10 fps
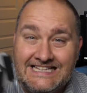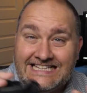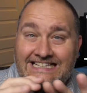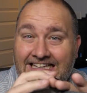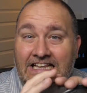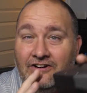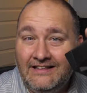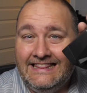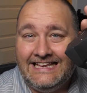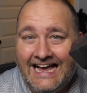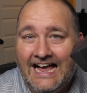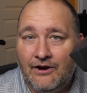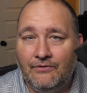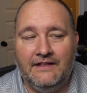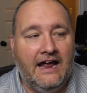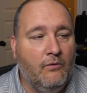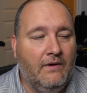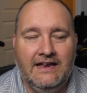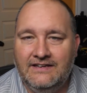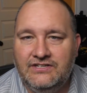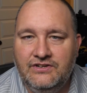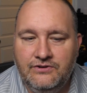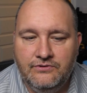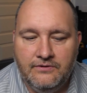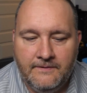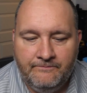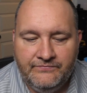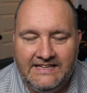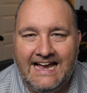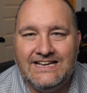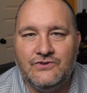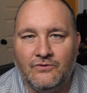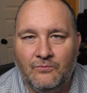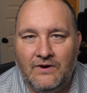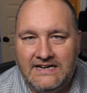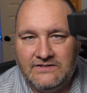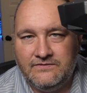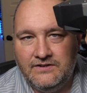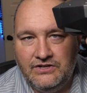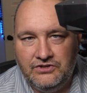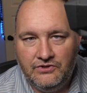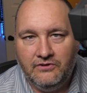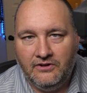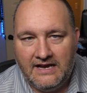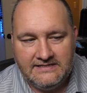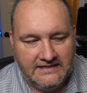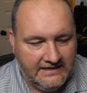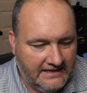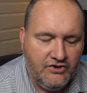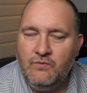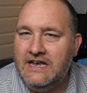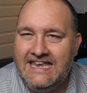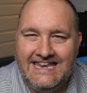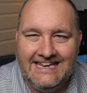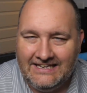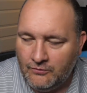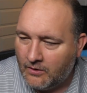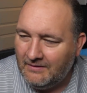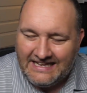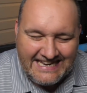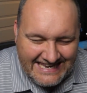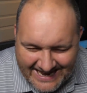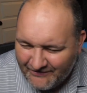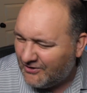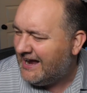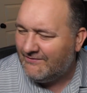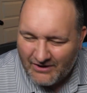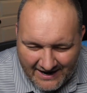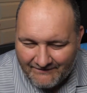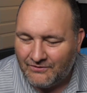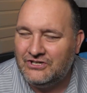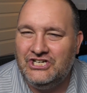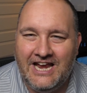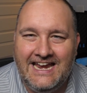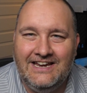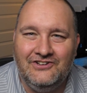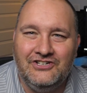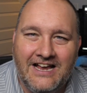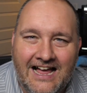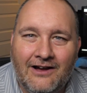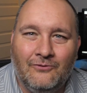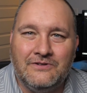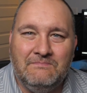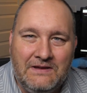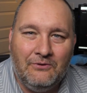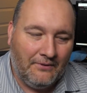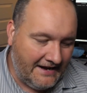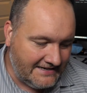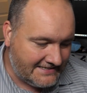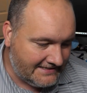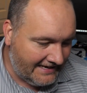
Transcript: This is literally the goggle that I went to the Ice Storm race utilizing. You would normally never, ever change goggles mid-race,